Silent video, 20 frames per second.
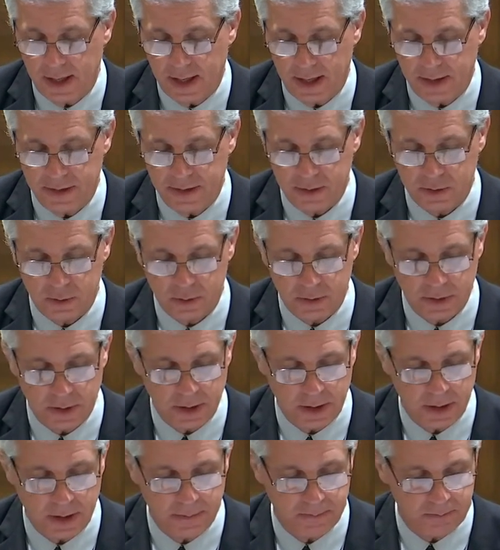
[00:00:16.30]
Uh, this
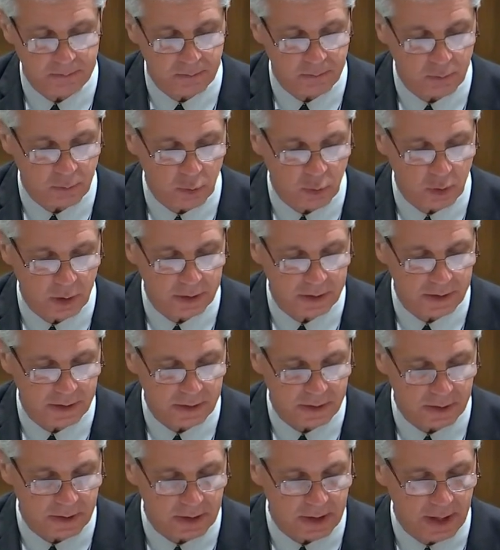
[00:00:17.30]
um,
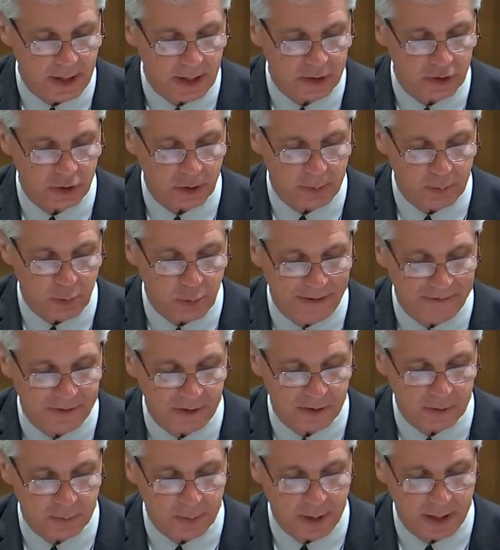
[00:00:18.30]
was actually
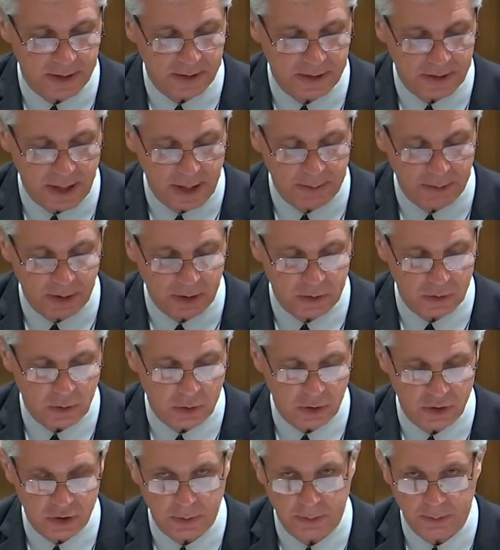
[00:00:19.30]
prefaced by the same
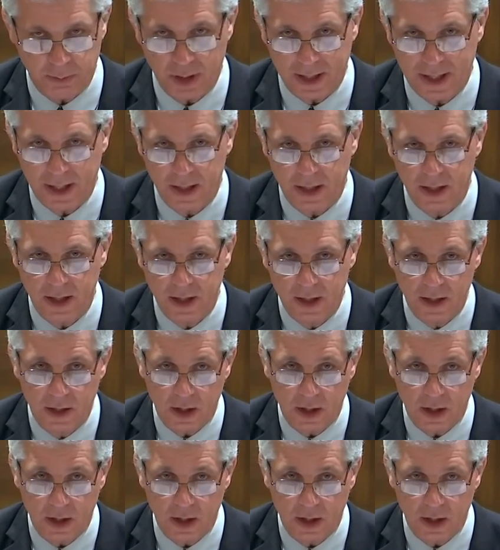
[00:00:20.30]
consortium bringing